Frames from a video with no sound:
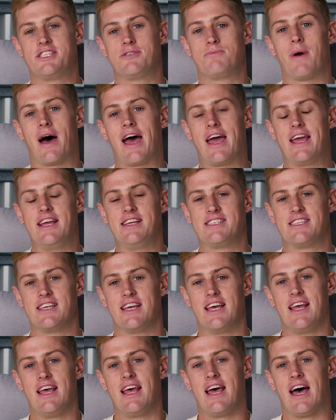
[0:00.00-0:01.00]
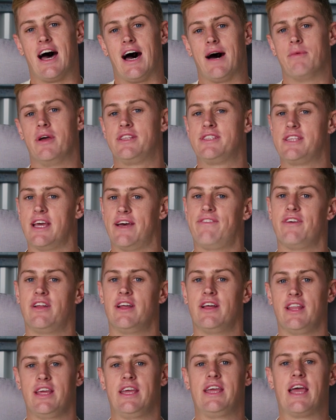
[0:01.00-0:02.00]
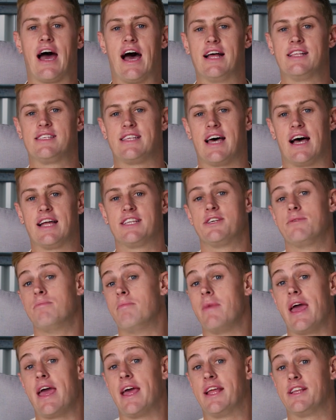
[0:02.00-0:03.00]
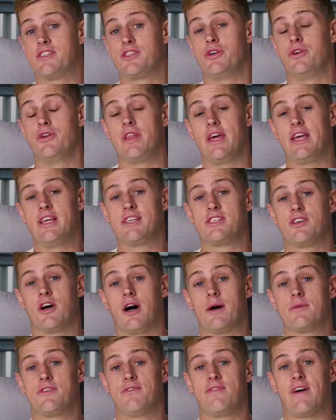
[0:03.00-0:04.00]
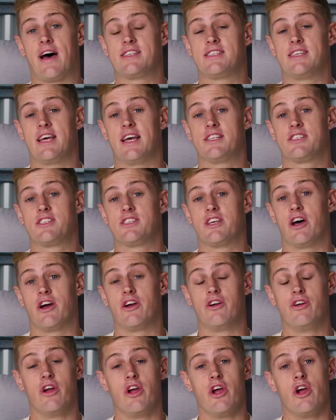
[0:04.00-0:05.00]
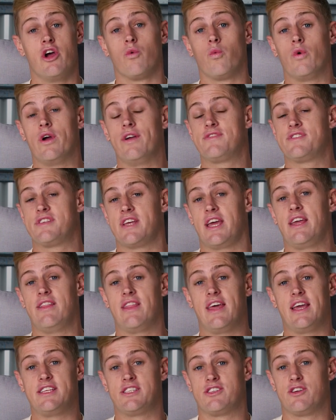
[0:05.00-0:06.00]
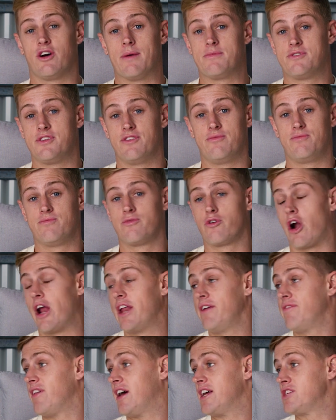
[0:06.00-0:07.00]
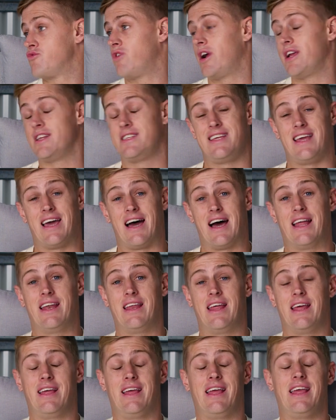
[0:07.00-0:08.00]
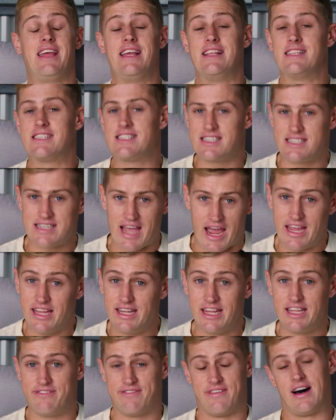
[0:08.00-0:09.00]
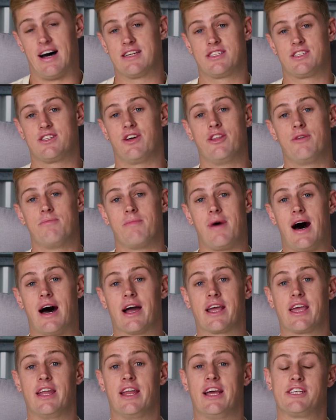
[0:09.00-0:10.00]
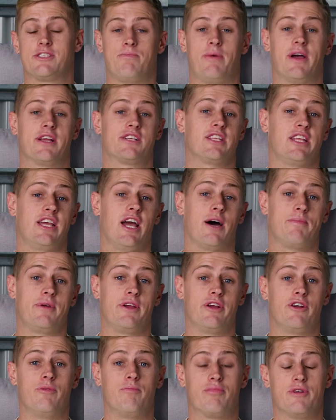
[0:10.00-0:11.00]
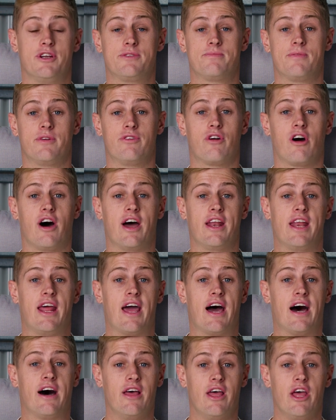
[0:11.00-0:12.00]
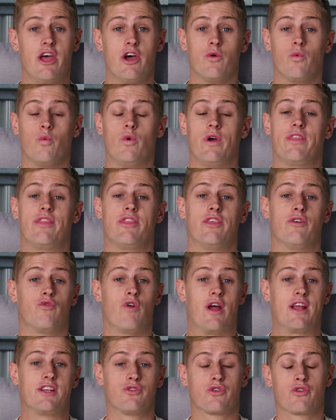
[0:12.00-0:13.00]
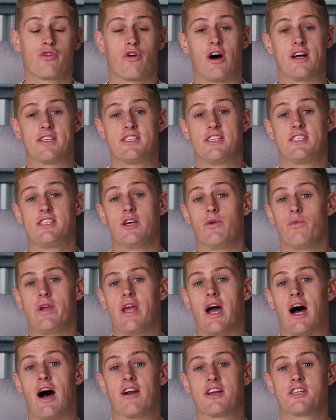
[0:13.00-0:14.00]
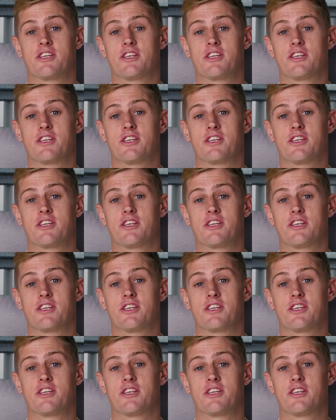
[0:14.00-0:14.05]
space, it definitely adds that demand to these types of assets. So we've seen these types of granny flats rent out insanely fast on the market, especially up here in Brisbane right now with the rental crisis that we are